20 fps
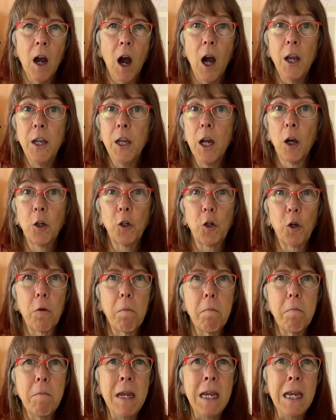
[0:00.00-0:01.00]
a younger
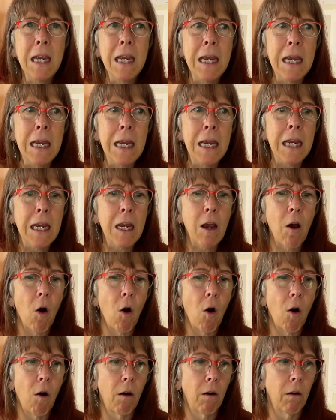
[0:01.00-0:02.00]
me
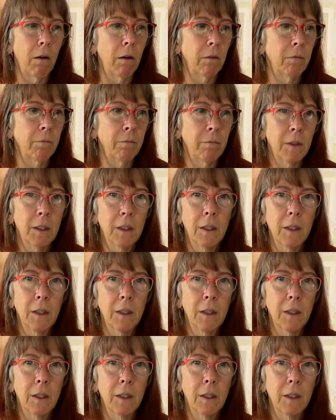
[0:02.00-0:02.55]
or